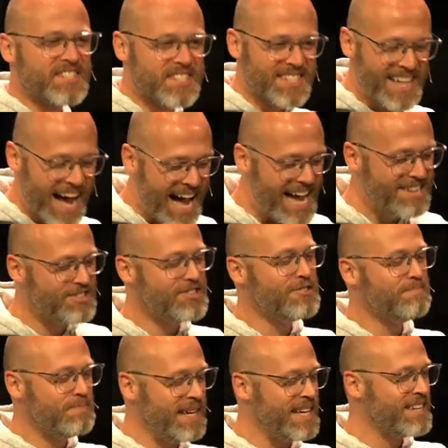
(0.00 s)
designed
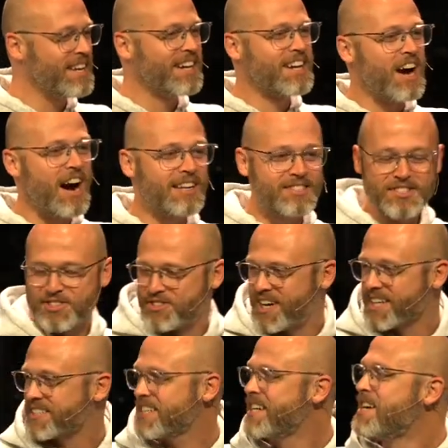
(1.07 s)
to be in a
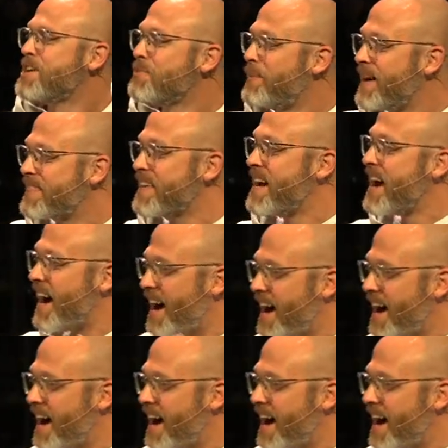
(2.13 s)
construct with